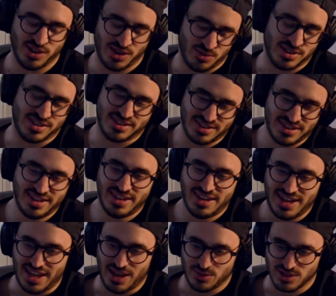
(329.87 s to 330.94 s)
It was
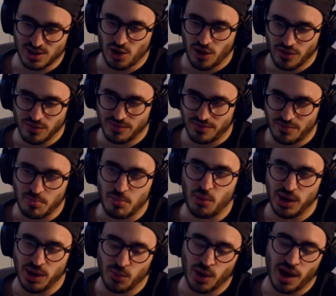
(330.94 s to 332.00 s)
a lot of
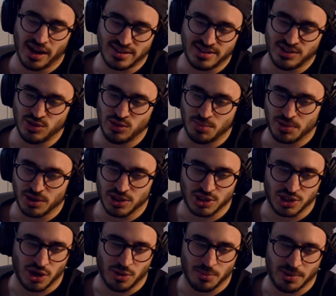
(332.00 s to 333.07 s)
pre-work to do per
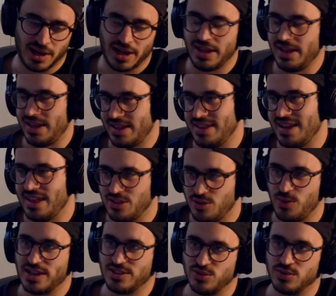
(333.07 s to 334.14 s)
show, but in the end, the
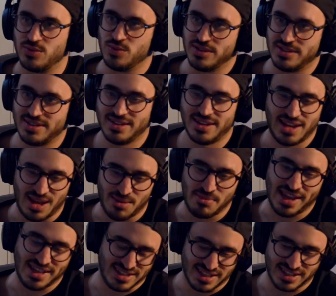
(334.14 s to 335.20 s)
result was
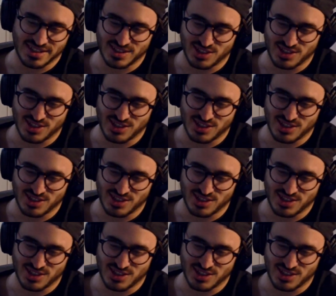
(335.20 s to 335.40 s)
amazing.